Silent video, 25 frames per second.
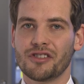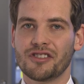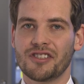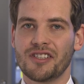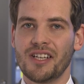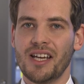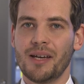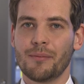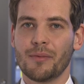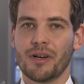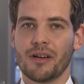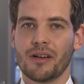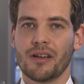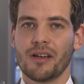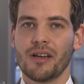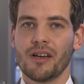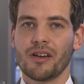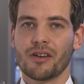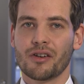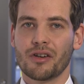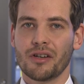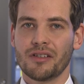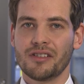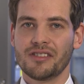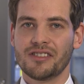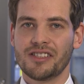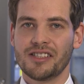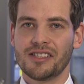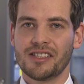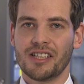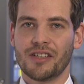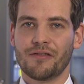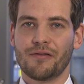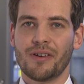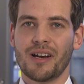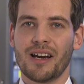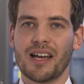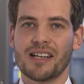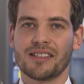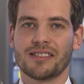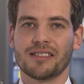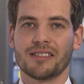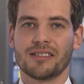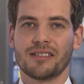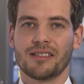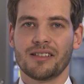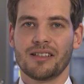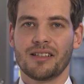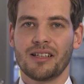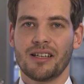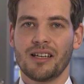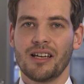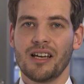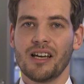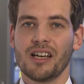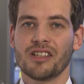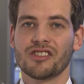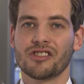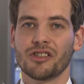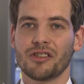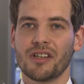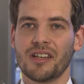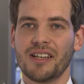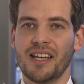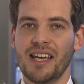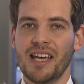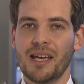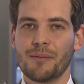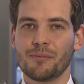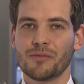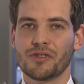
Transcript: You can not only count on our products and systems,